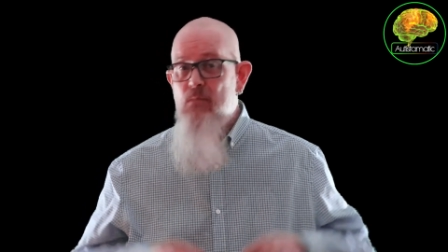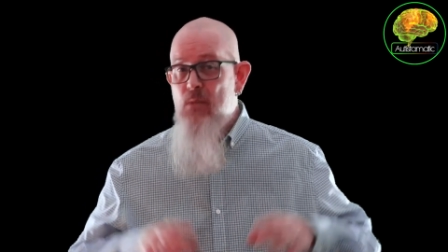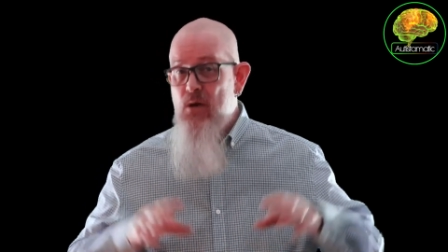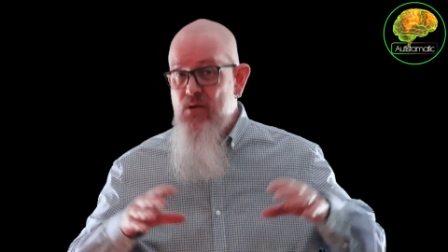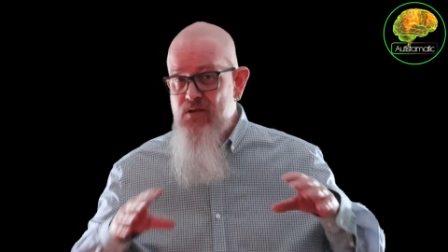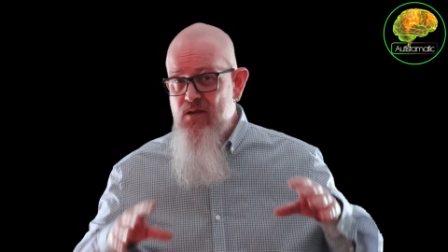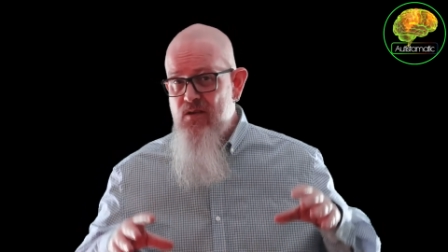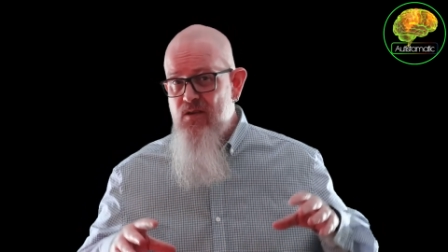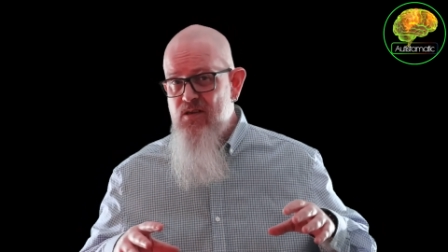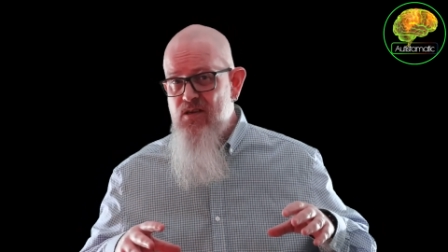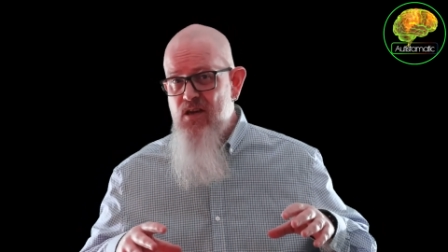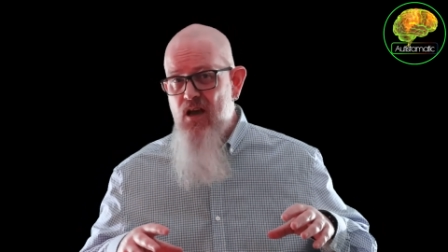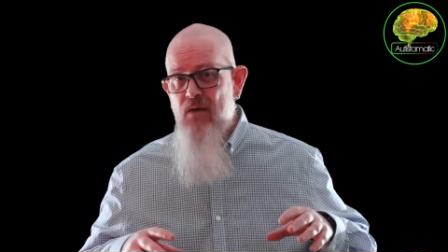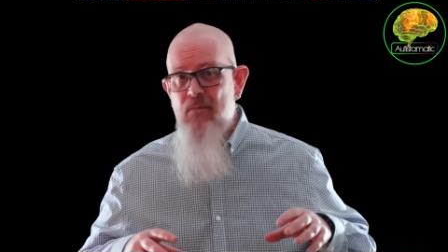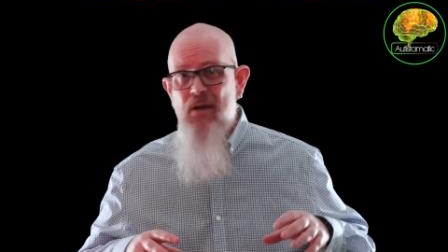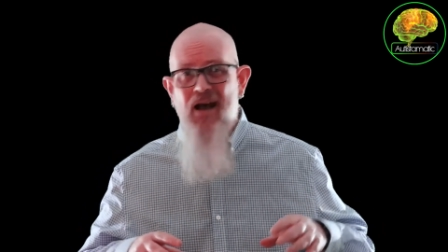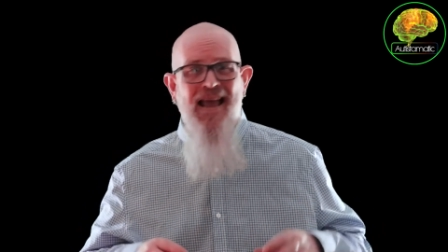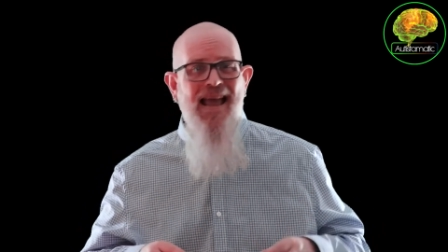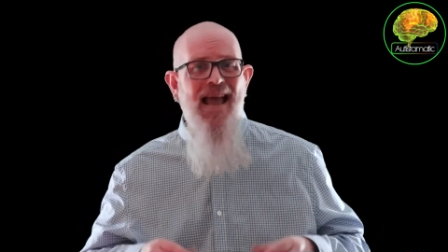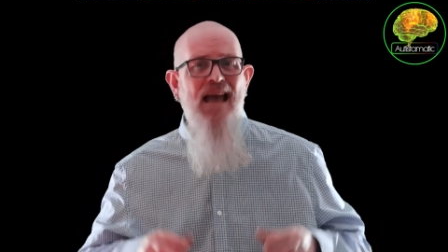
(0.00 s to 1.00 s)
Most of the
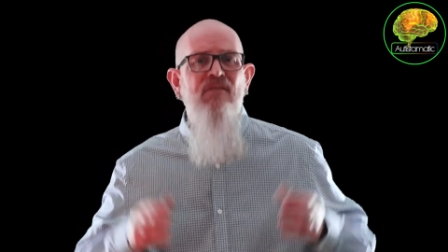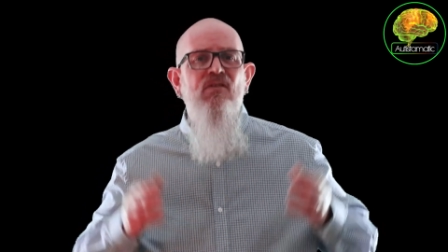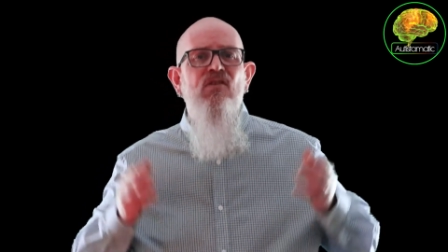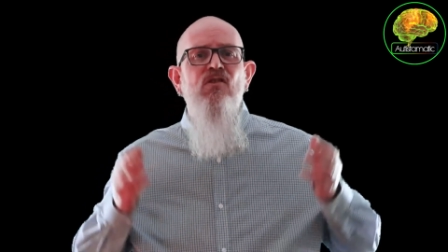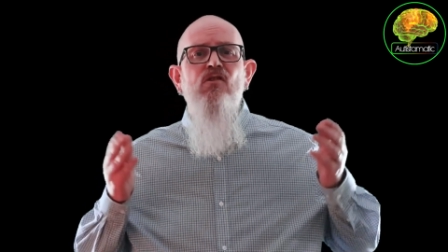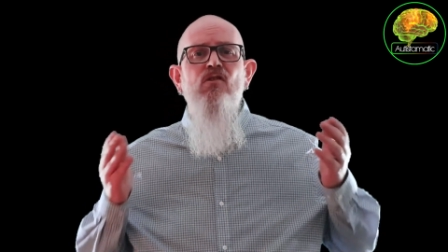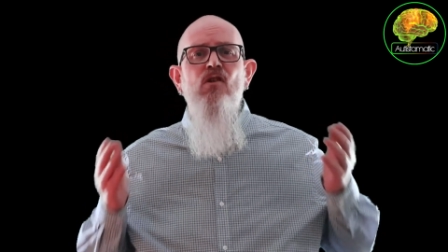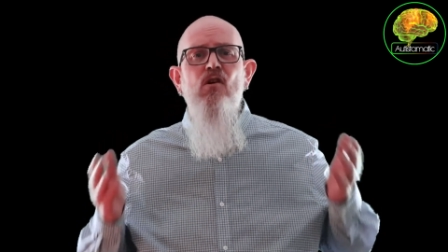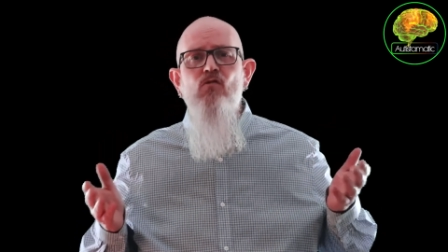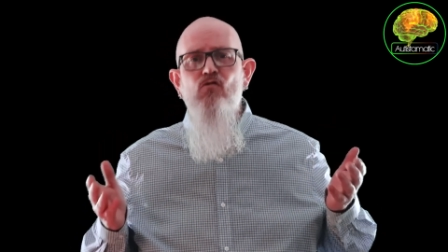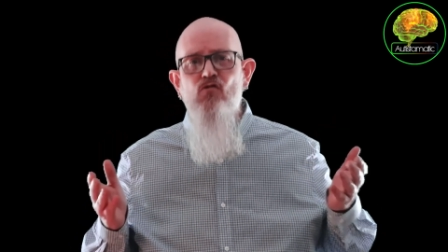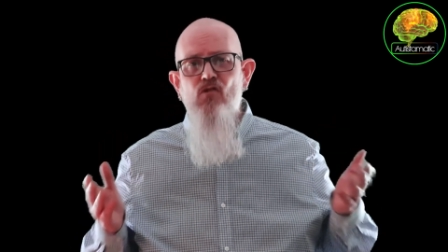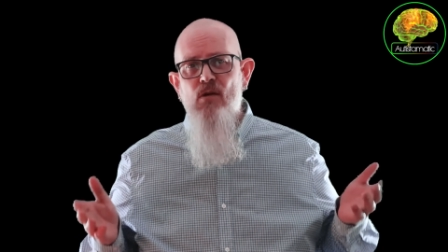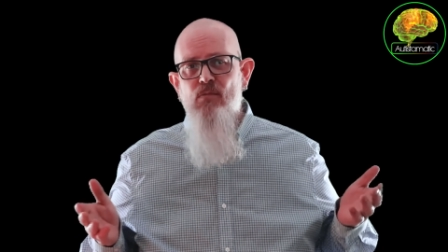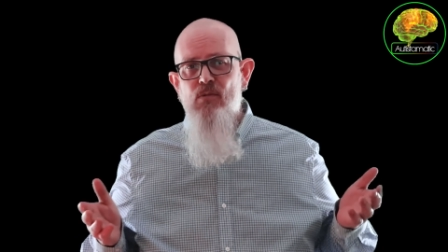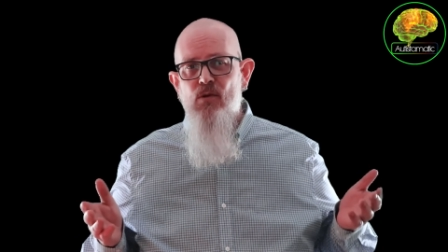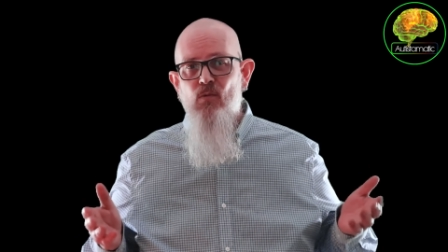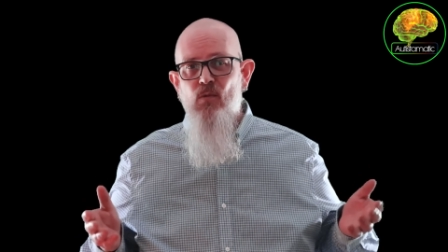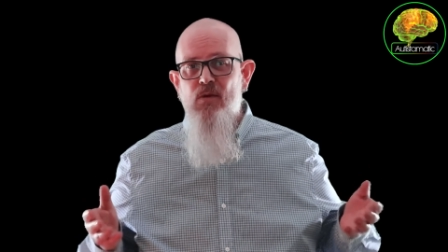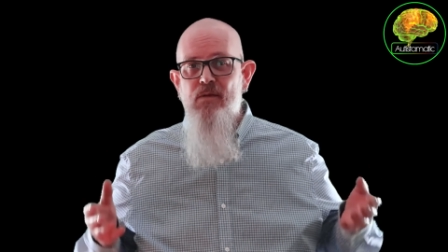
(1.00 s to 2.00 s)
time, I have no
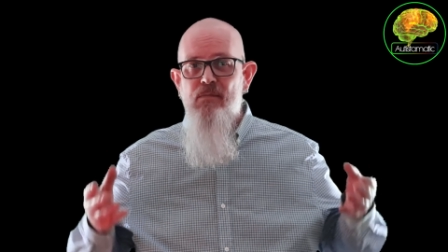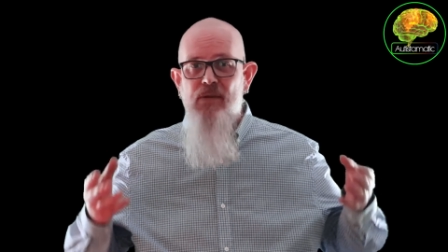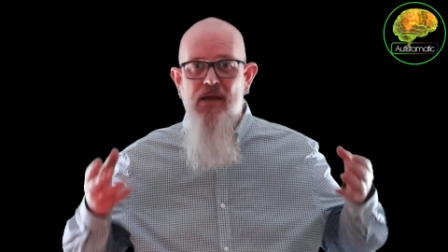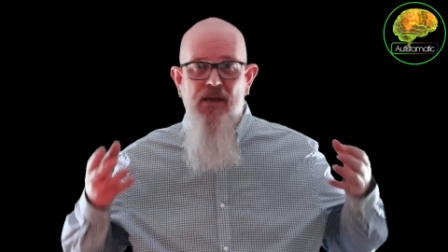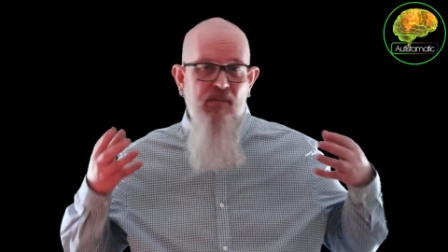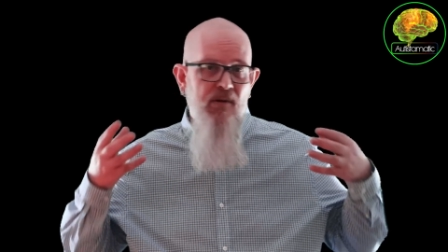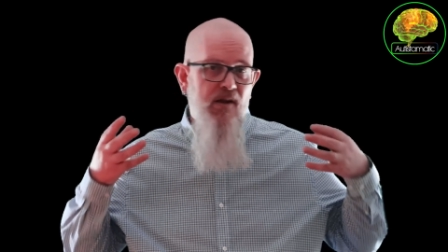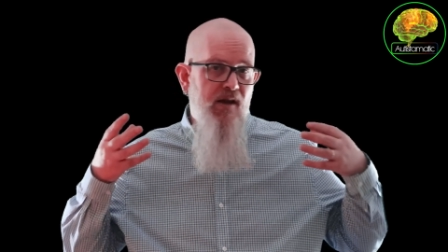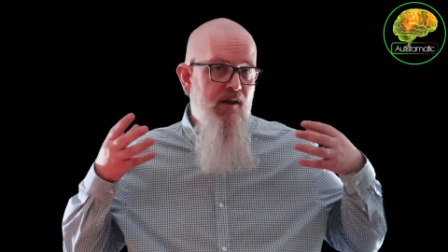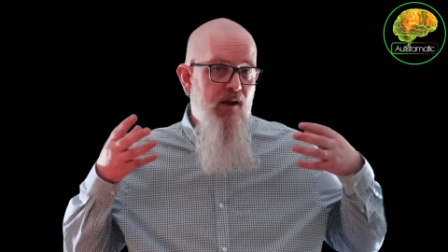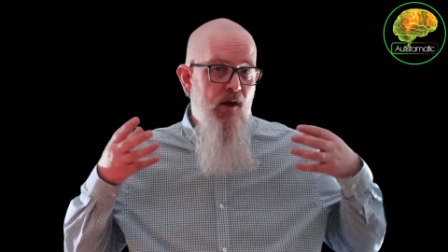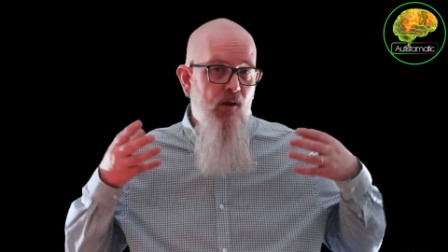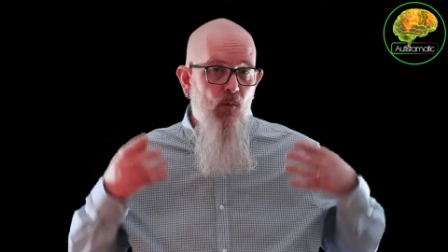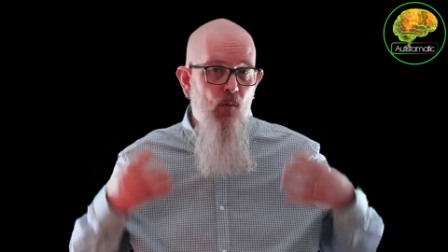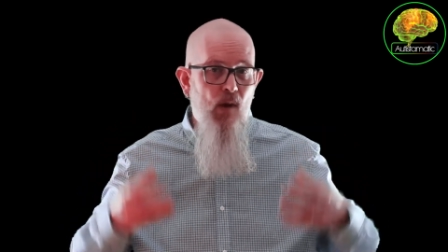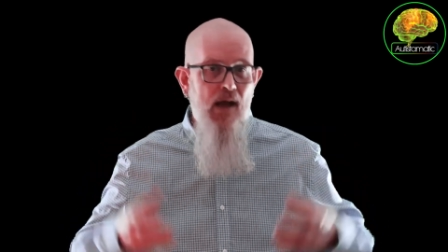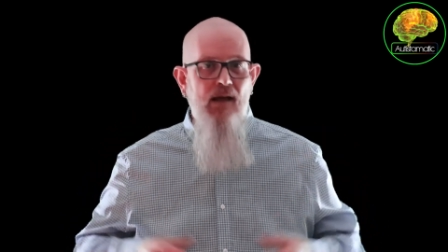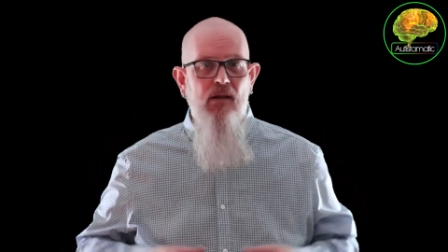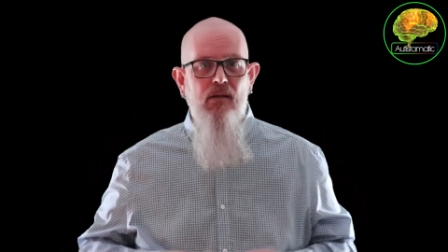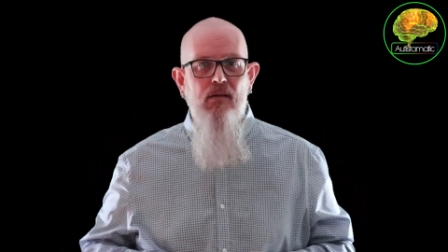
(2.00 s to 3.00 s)
trouble with people I know
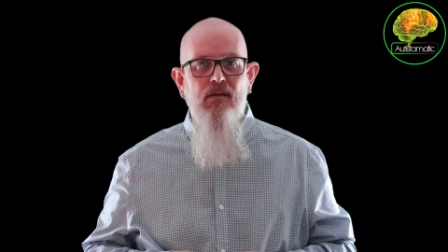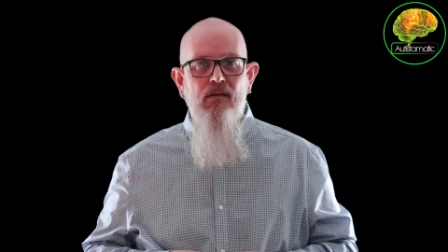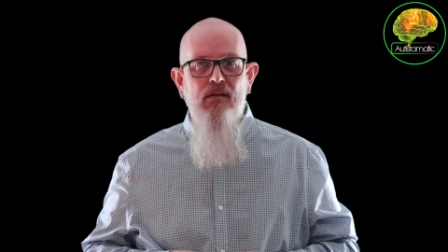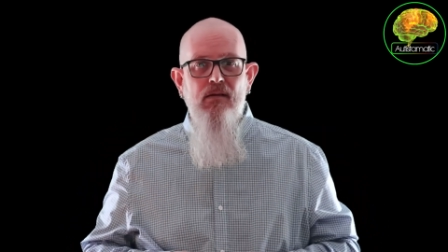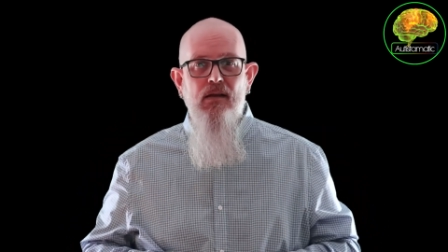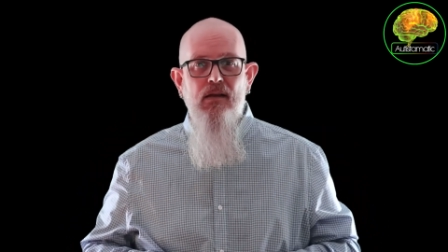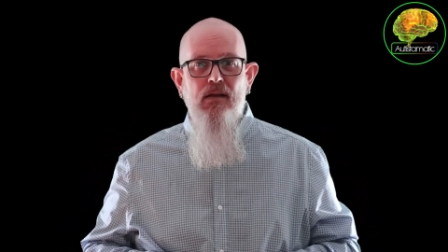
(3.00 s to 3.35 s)
well,